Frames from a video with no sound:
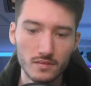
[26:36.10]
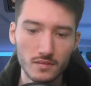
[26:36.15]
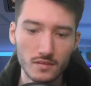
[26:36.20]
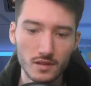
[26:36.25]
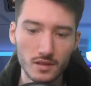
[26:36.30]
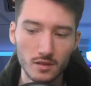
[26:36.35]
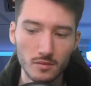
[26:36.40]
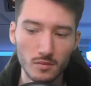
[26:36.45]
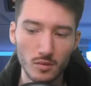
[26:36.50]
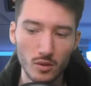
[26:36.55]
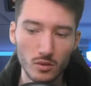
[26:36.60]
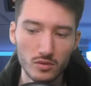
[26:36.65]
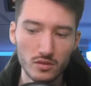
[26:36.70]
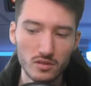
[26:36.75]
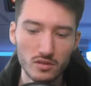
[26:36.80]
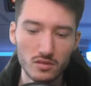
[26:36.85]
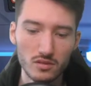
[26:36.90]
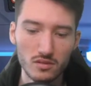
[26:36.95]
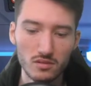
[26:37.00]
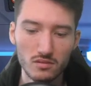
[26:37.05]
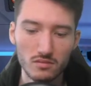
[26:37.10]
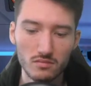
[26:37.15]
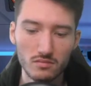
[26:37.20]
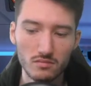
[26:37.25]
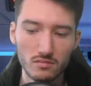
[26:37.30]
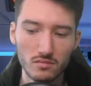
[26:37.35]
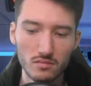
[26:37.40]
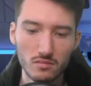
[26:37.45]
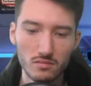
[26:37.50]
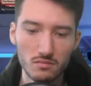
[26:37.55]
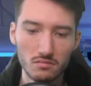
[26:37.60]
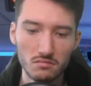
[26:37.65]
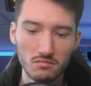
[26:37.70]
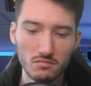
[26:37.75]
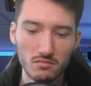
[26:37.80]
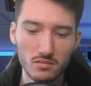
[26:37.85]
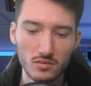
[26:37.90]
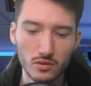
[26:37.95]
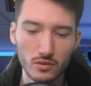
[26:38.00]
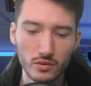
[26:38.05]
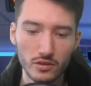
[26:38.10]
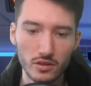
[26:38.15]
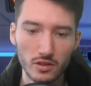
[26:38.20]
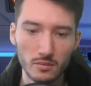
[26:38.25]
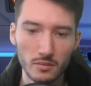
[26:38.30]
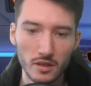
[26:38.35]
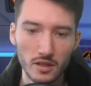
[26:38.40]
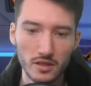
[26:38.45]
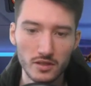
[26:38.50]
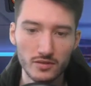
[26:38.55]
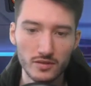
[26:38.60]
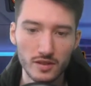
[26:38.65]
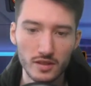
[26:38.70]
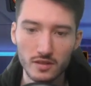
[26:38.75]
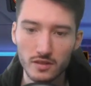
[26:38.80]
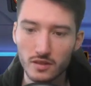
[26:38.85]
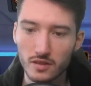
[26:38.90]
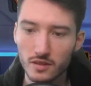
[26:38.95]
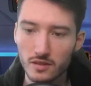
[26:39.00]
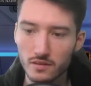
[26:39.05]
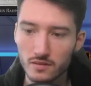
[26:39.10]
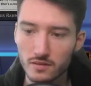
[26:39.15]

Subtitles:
The opponent doing some nice things here.